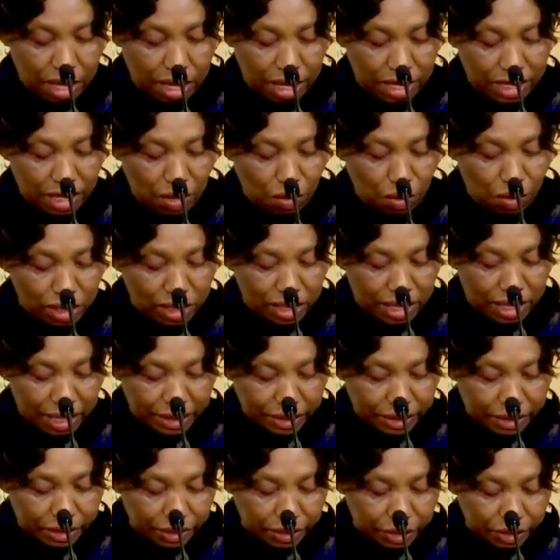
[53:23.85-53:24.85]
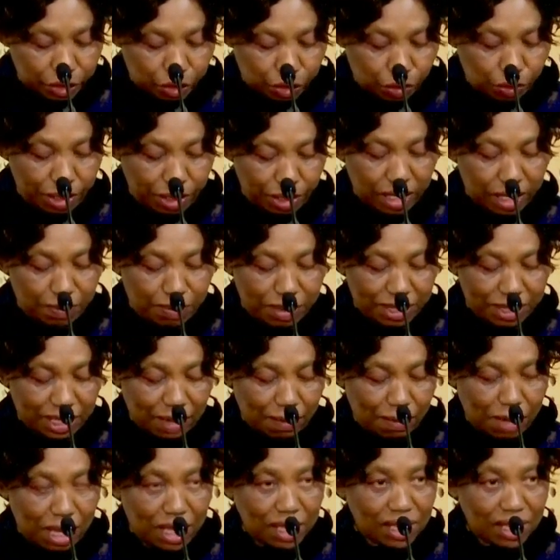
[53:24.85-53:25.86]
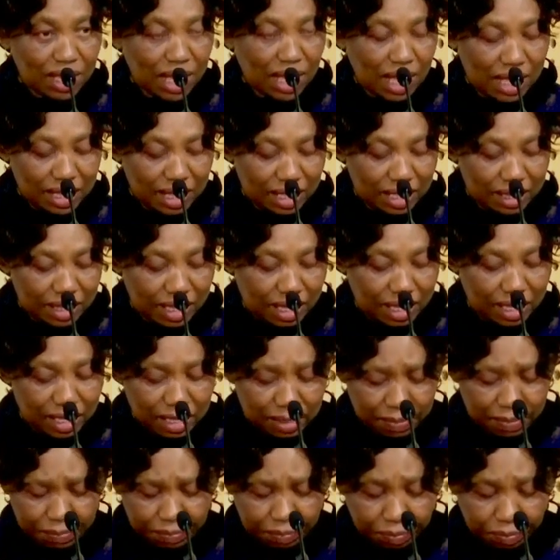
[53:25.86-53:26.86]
And I won't get into it, but amongst other things,